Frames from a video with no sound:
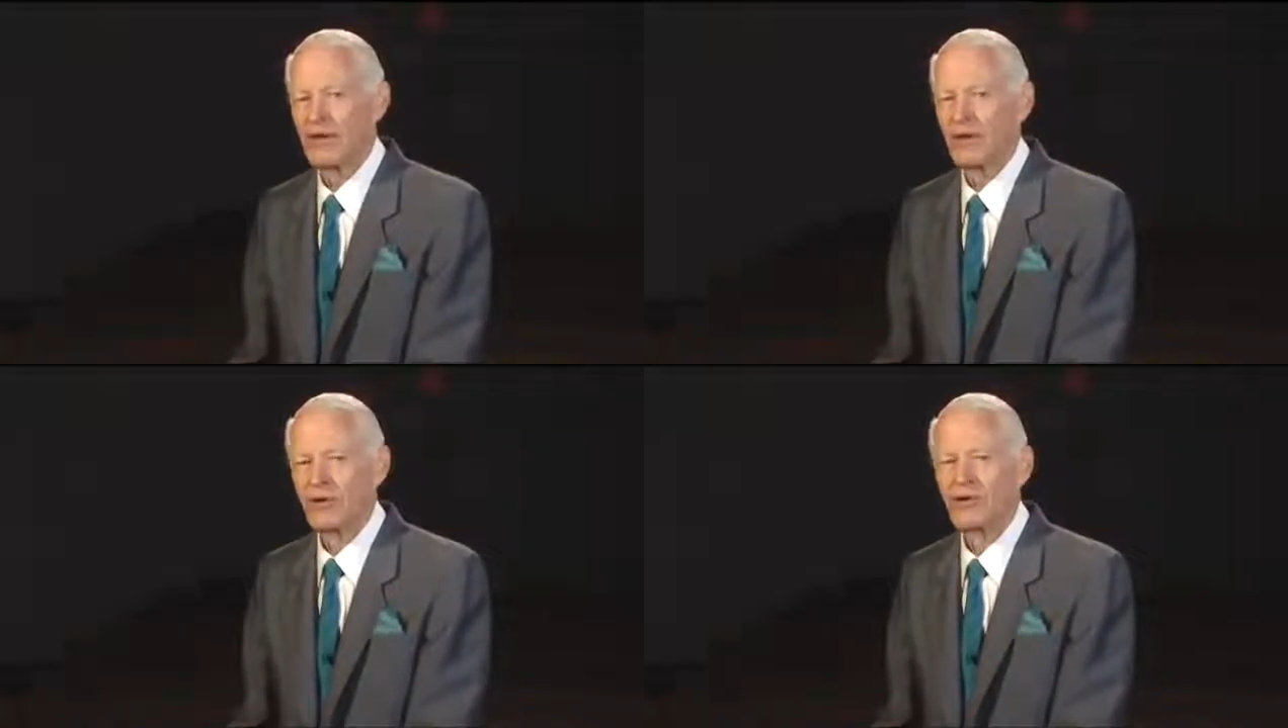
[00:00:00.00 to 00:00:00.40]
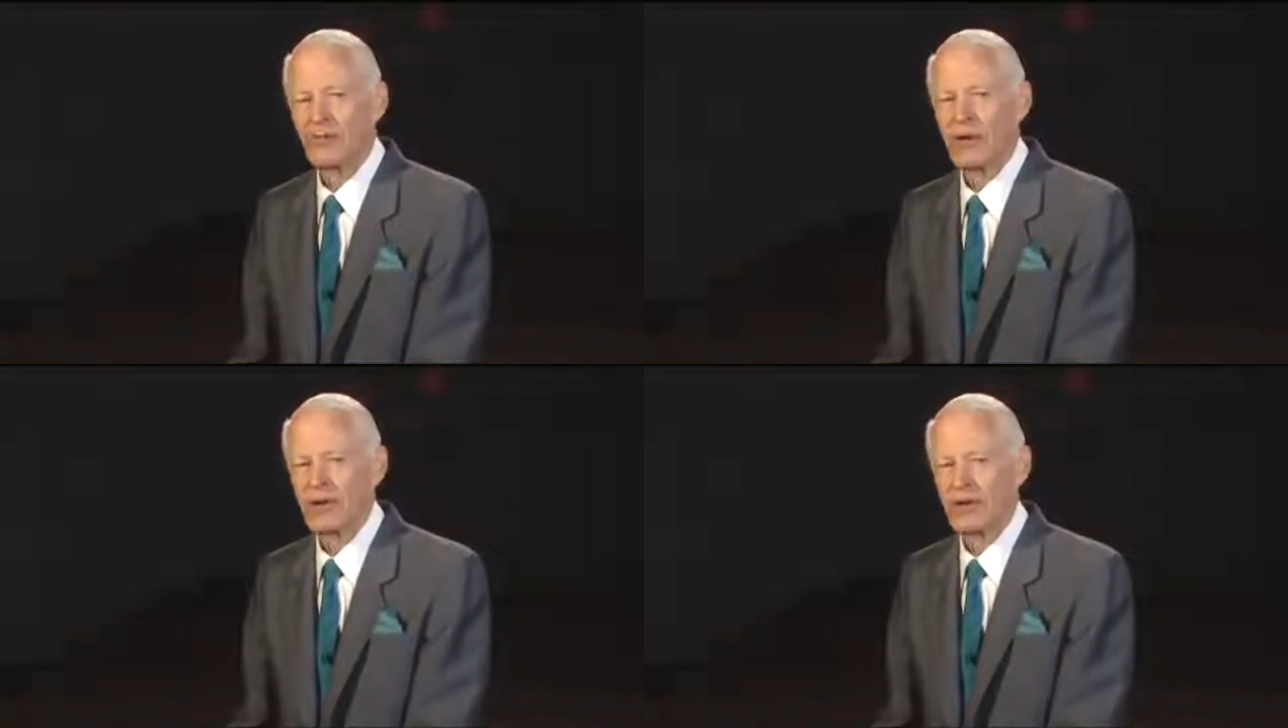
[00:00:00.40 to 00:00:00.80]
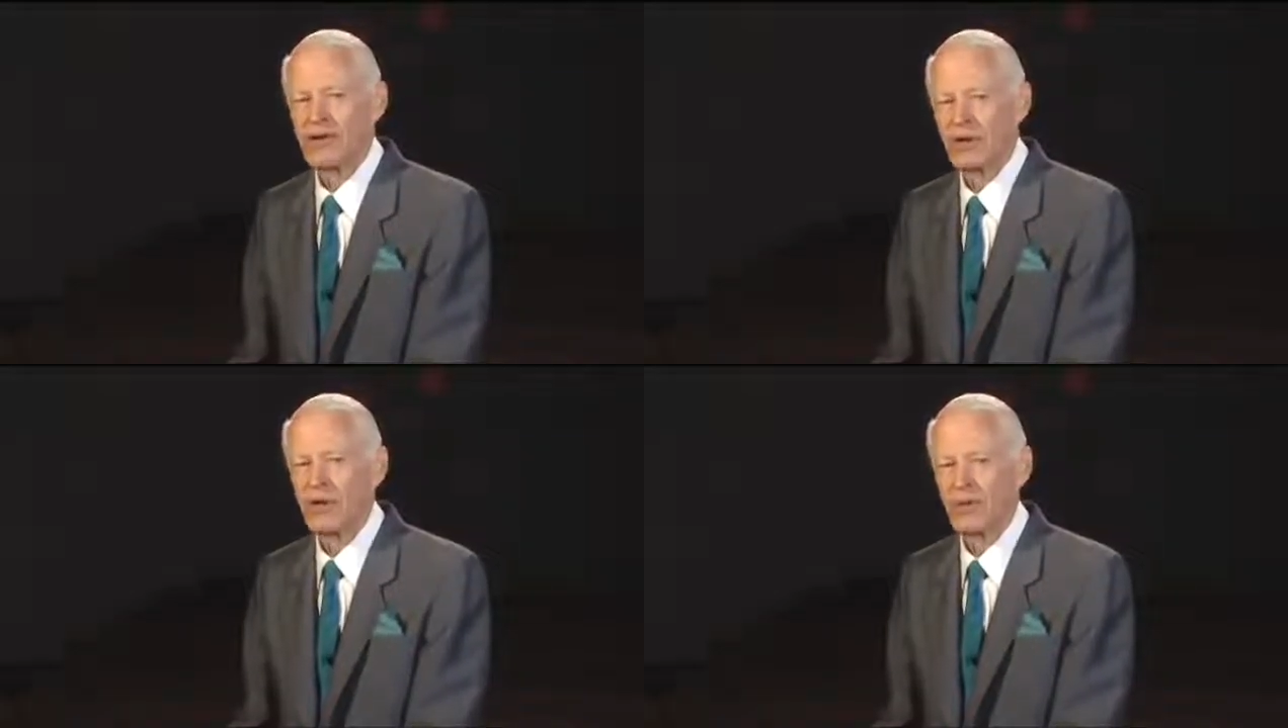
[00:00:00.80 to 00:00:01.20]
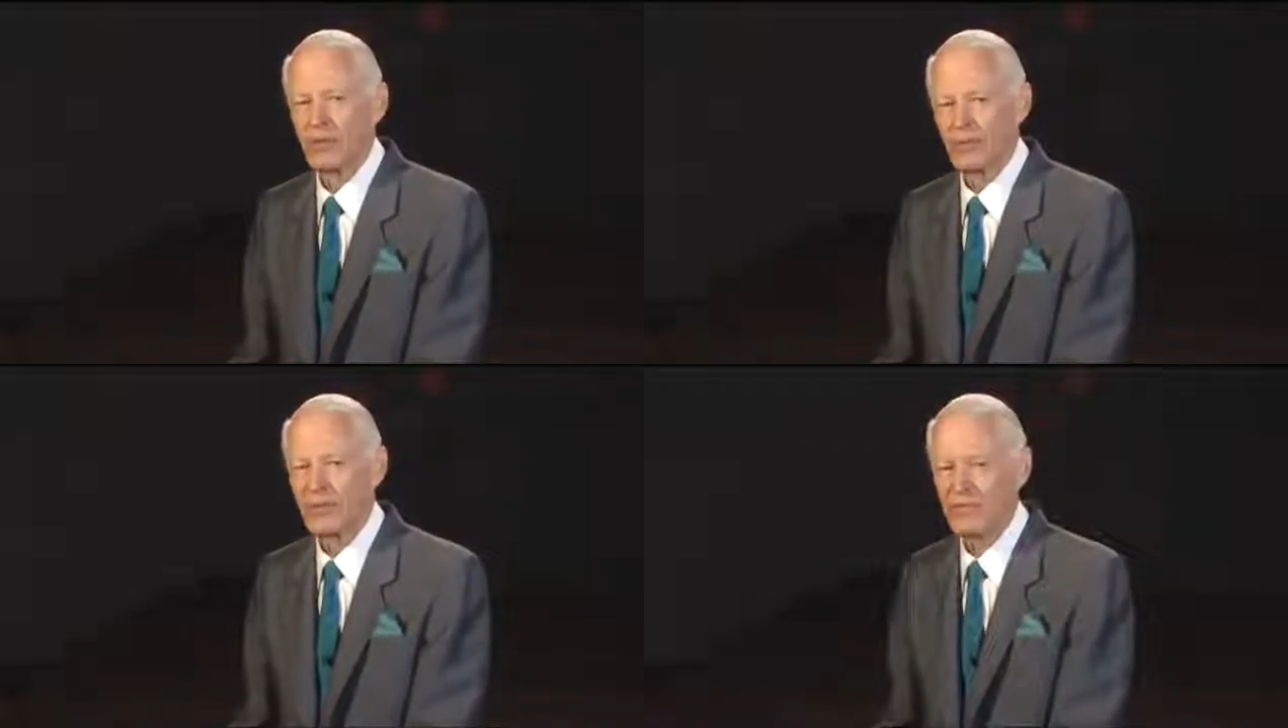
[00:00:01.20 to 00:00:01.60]
in order to be able to
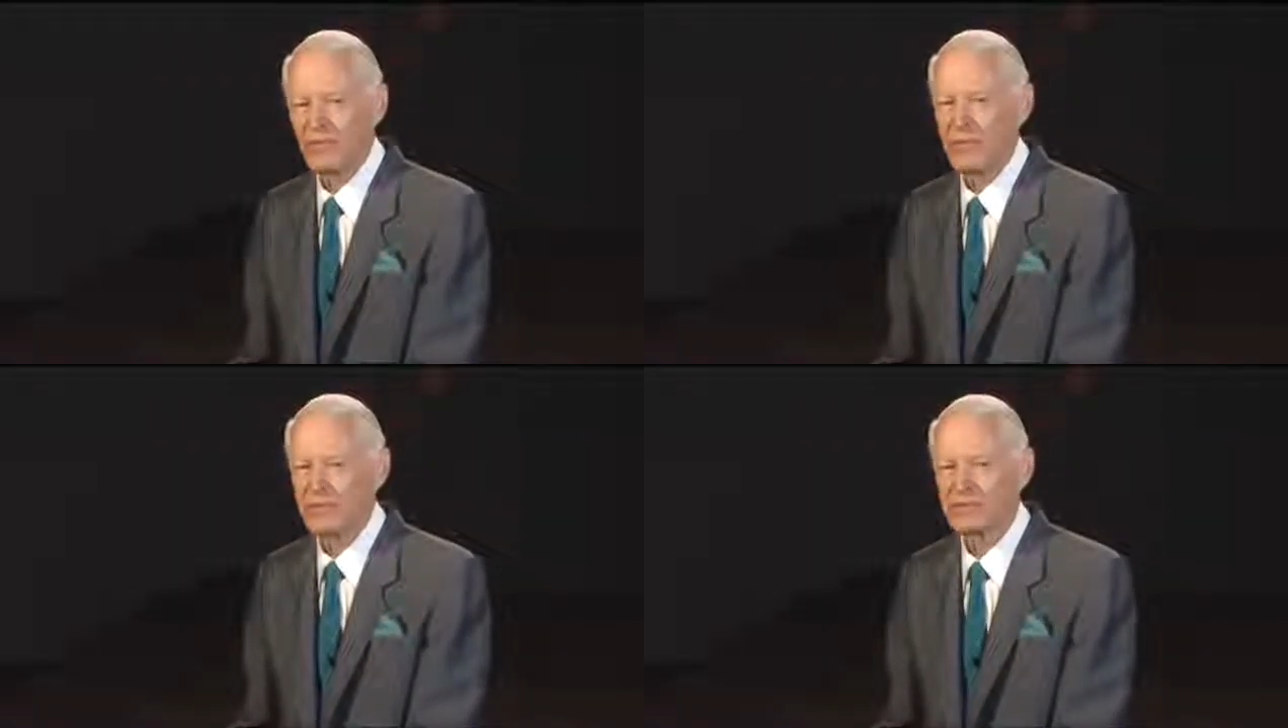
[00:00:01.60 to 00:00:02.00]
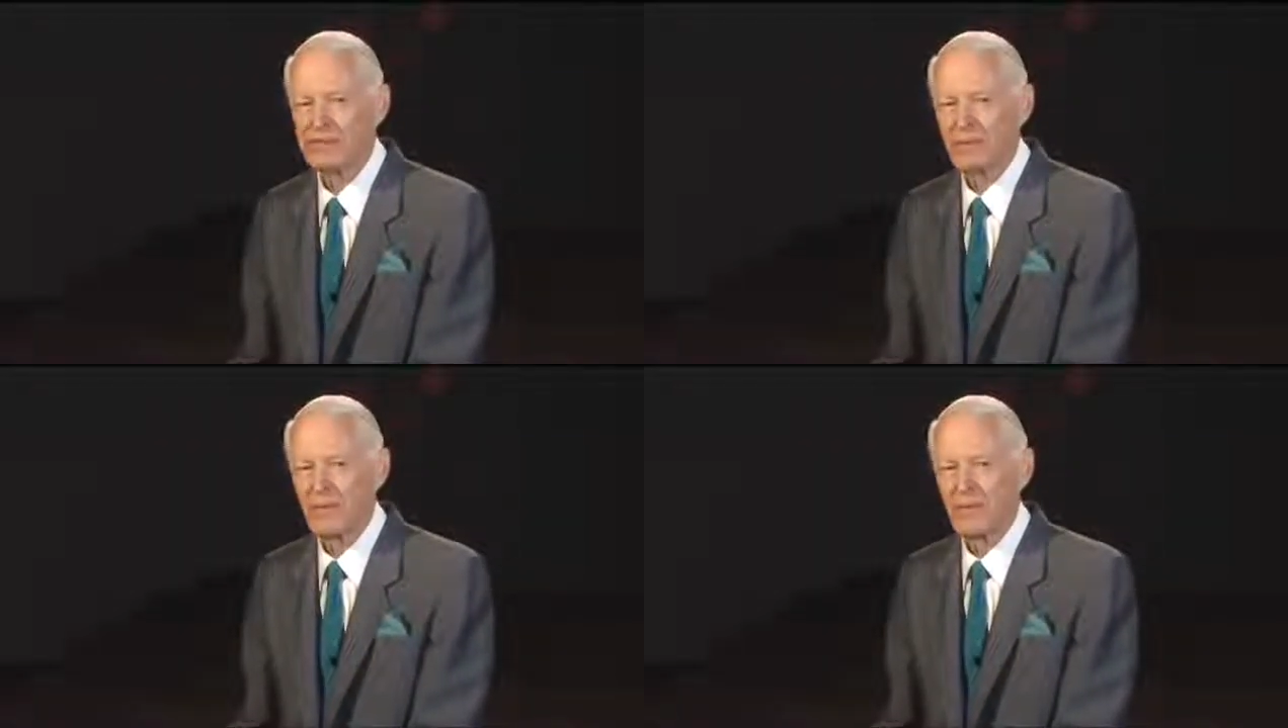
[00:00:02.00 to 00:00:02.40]
tell me things.